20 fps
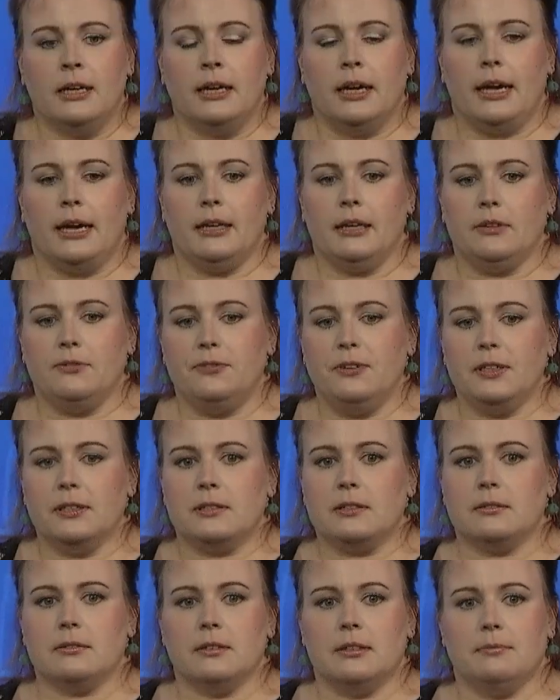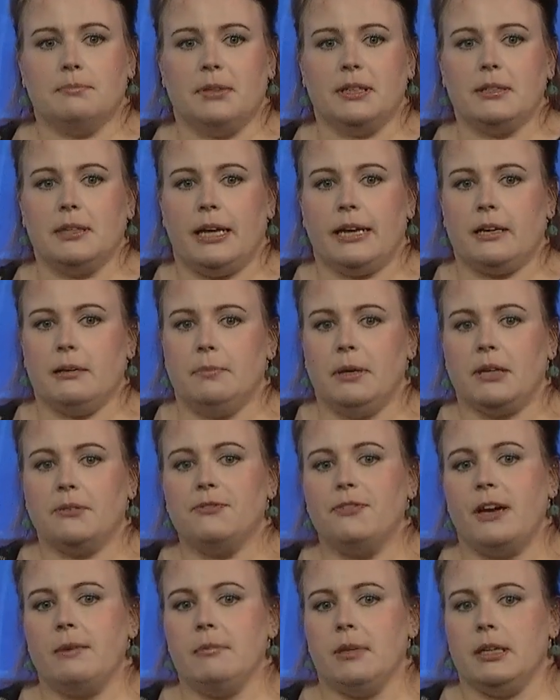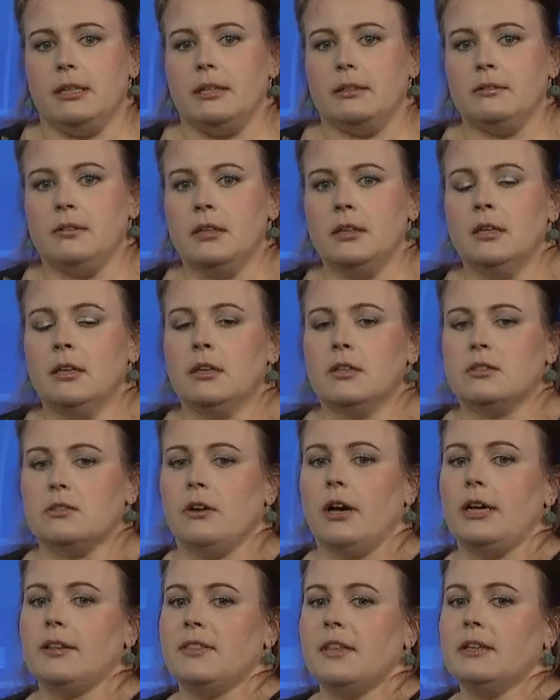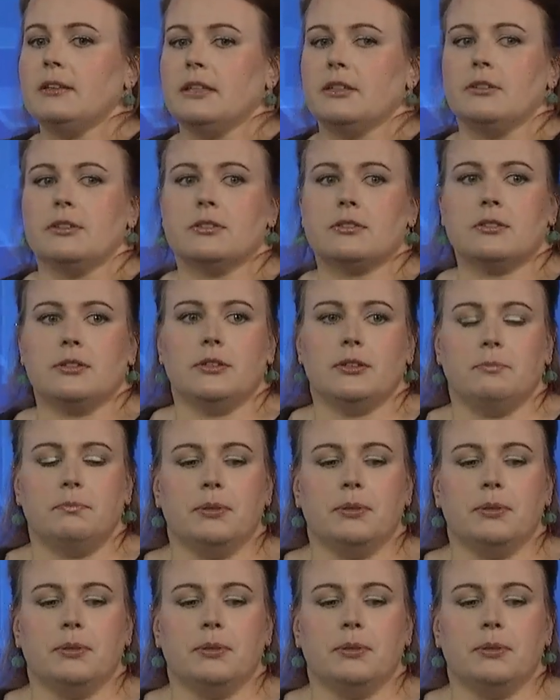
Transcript: and it feels a bit like a big family. So I think there is good